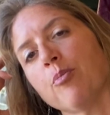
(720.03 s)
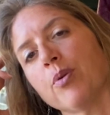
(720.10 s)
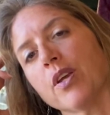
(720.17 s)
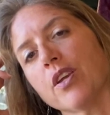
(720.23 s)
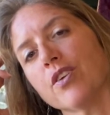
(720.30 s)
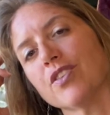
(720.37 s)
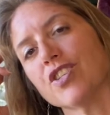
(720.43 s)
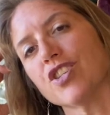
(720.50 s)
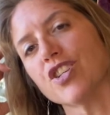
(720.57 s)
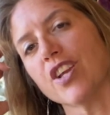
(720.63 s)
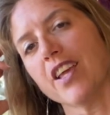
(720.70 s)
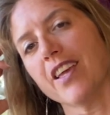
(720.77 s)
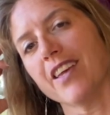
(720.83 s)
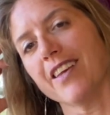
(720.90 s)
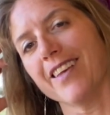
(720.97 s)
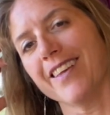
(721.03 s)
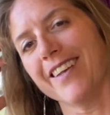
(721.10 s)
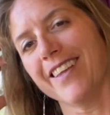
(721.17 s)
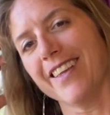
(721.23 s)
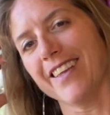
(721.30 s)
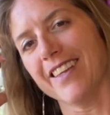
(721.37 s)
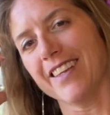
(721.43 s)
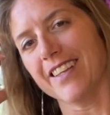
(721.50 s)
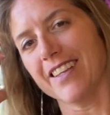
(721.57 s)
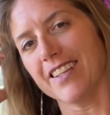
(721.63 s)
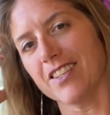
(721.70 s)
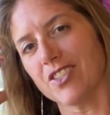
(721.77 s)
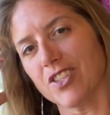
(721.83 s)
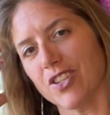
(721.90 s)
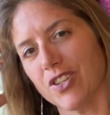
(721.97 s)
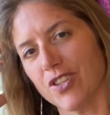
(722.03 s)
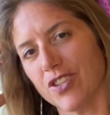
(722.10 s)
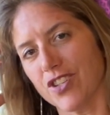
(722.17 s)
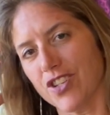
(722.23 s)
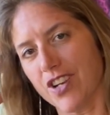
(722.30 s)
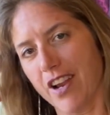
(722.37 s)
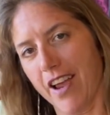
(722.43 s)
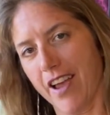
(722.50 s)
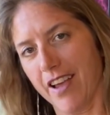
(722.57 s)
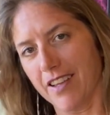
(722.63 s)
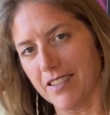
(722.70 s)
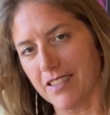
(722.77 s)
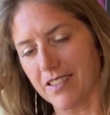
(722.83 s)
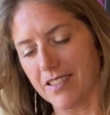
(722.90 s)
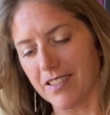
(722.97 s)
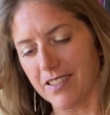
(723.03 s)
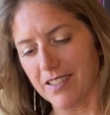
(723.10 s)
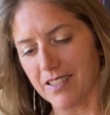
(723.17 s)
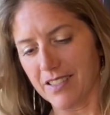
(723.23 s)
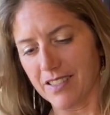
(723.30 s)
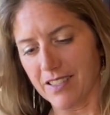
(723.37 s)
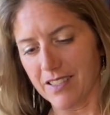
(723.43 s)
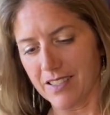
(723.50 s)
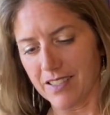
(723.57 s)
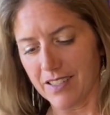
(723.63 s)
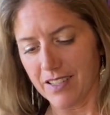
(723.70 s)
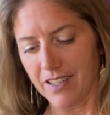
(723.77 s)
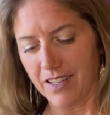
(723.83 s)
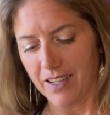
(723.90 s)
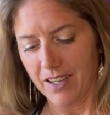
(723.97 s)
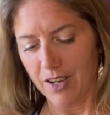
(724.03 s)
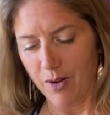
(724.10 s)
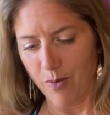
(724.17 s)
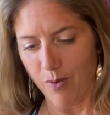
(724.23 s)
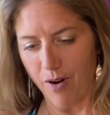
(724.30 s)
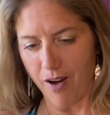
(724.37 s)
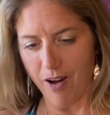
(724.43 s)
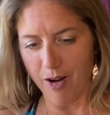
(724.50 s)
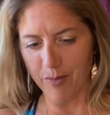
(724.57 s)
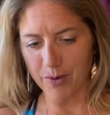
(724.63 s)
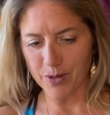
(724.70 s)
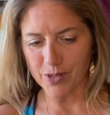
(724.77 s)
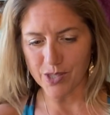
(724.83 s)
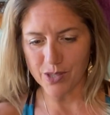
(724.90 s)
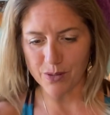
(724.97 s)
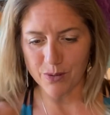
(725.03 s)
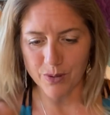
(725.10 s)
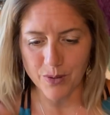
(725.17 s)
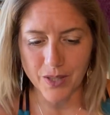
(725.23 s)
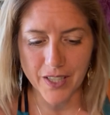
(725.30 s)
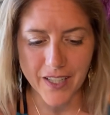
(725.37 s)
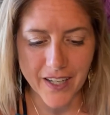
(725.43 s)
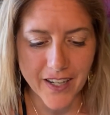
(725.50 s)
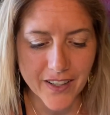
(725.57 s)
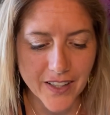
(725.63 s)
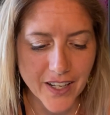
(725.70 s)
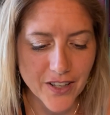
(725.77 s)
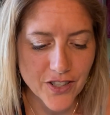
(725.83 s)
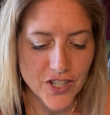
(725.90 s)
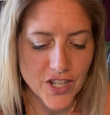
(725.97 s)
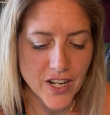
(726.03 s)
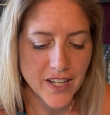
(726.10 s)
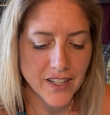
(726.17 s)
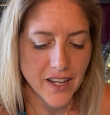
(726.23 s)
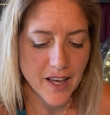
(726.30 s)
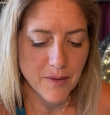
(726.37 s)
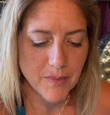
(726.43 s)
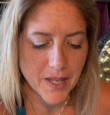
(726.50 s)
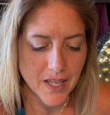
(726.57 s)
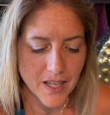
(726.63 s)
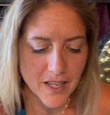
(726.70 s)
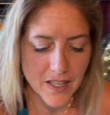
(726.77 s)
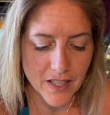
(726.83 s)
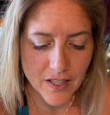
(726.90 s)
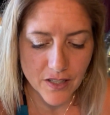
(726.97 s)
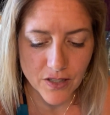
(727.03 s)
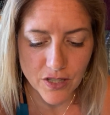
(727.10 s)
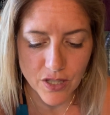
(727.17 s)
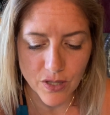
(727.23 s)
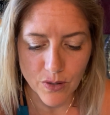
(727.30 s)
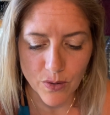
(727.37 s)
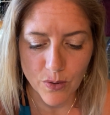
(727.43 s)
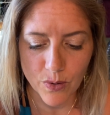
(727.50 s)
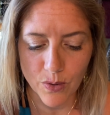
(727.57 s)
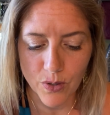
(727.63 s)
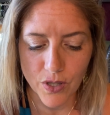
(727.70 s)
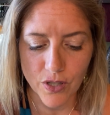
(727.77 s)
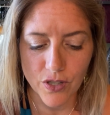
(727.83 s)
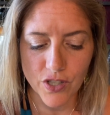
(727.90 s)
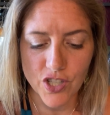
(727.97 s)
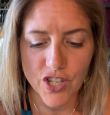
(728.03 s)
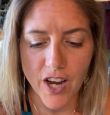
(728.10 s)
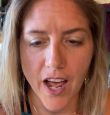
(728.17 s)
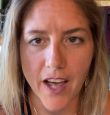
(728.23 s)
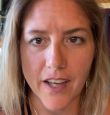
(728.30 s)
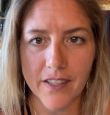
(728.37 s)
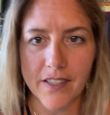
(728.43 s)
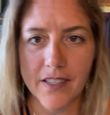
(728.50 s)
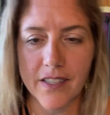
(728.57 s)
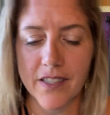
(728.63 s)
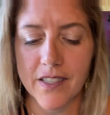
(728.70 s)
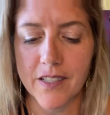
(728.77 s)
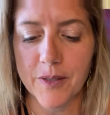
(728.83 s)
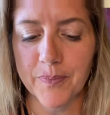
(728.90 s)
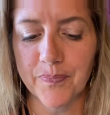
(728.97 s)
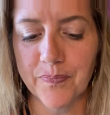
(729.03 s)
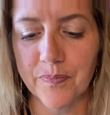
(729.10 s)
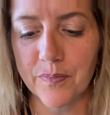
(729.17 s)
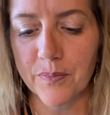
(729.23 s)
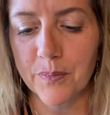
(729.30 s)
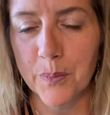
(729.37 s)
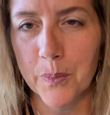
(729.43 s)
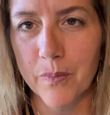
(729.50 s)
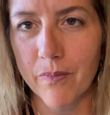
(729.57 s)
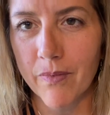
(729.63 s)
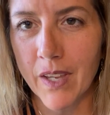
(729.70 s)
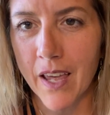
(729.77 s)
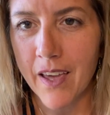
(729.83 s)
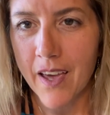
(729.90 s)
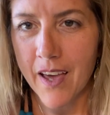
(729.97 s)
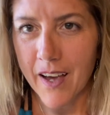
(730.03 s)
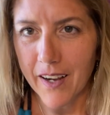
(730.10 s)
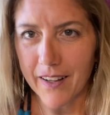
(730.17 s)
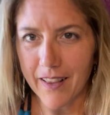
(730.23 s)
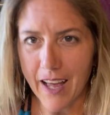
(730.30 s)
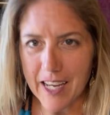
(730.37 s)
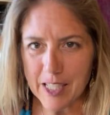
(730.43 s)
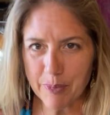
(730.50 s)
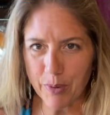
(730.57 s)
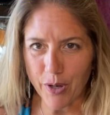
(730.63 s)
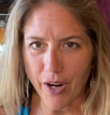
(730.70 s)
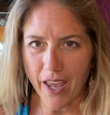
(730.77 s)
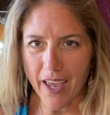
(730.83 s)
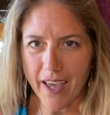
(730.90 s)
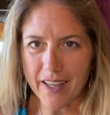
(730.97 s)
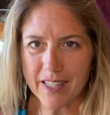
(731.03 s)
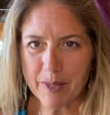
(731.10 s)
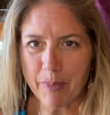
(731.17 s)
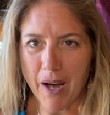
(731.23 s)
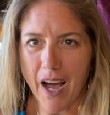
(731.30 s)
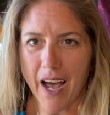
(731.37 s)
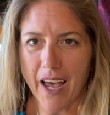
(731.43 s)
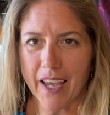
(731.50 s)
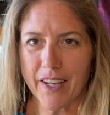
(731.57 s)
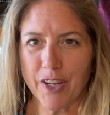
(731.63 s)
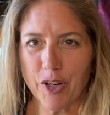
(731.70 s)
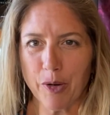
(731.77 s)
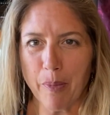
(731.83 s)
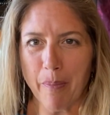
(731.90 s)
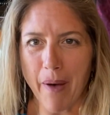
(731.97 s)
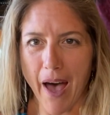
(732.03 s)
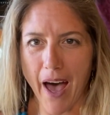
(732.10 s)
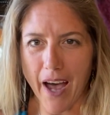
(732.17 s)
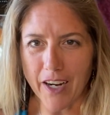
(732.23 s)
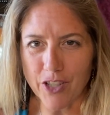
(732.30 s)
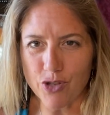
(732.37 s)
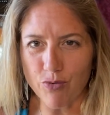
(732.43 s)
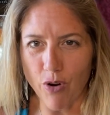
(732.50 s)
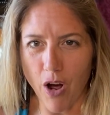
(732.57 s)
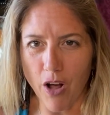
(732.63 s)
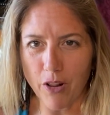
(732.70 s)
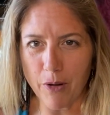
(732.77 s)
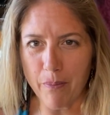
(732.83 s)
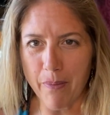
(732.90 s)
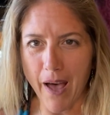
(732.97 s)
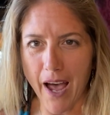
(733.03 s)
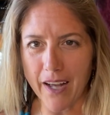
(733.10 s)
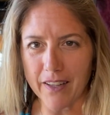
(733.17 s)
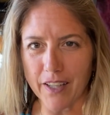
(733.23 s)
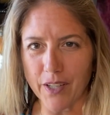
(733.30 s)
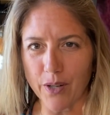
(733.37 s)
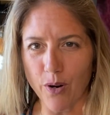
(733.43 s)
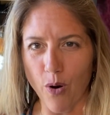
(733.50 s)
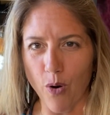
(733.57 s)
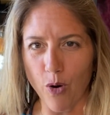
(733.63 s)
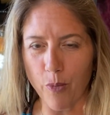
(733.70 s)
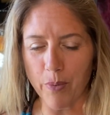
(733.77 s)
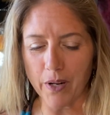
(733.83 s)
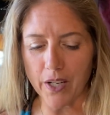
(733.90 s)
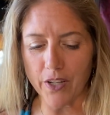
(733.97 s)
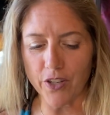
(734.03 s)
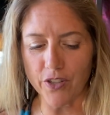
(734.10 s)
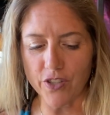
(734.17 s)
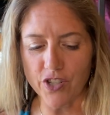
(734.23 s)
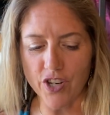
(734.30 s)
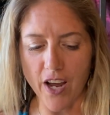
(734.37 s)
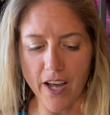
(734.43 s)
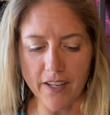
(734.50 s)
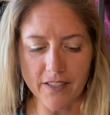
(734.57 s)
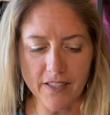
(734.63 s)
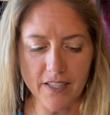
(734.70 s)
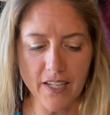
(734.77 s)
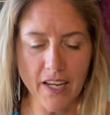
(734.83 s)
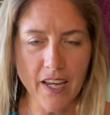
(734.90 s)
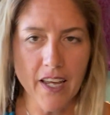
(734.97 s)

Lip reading: bring your chin into your chest. We're almost through here. Let your chin come into your chest. Clasp your hands behind your back. Draw them back like you're opening your chest.